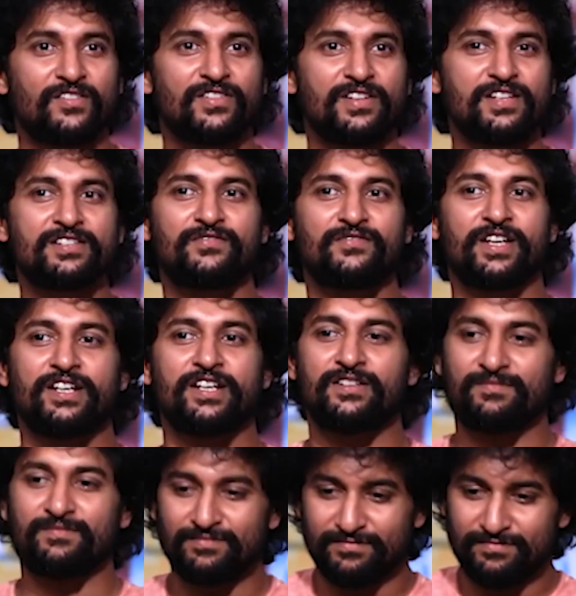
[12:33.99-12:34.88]
of us, we
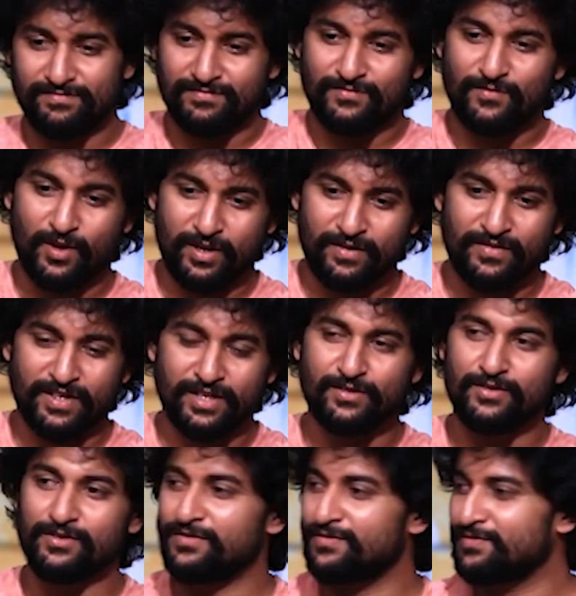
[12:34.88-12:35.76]
what we
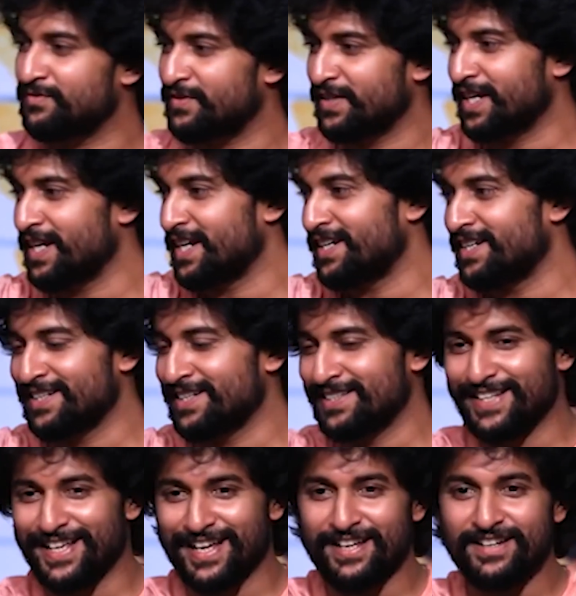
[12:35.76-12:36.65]
do, we get it
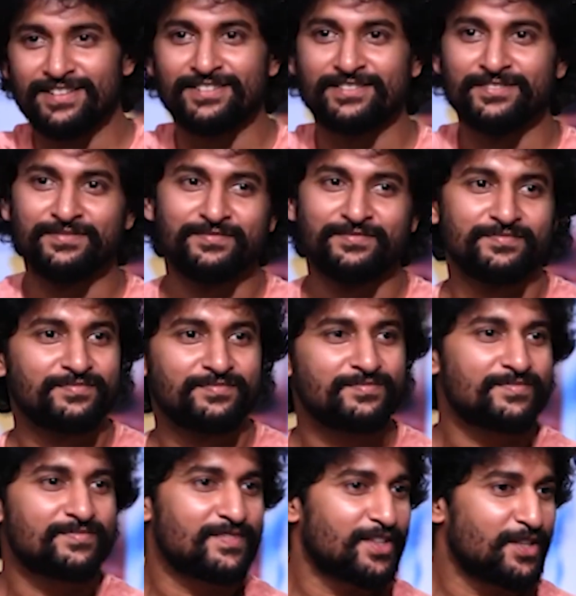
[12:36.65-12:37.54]
there
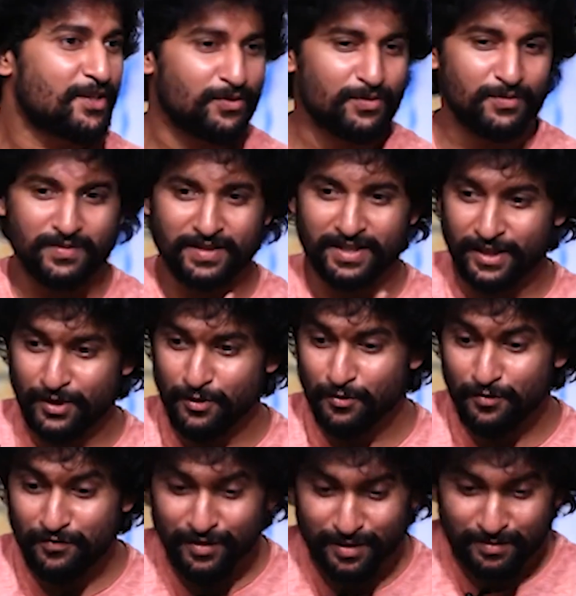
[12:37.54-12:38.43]
you you
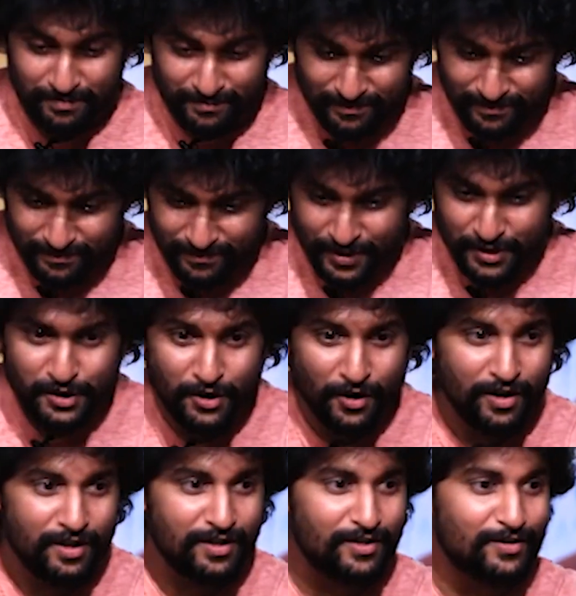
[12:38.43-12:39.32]
from the
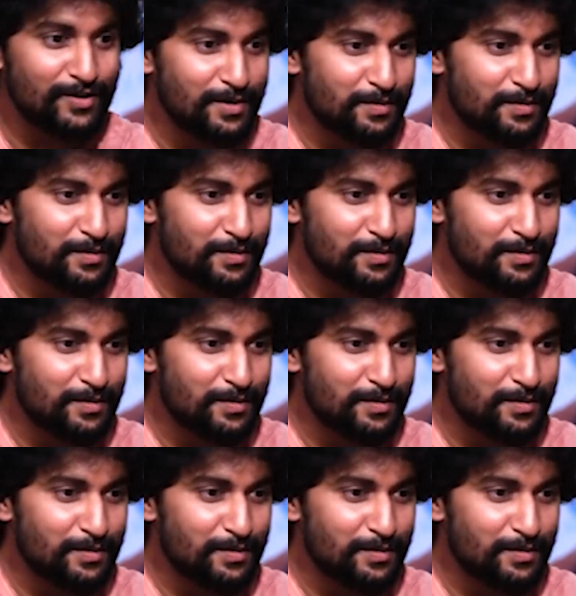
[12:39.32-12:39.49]
shot to the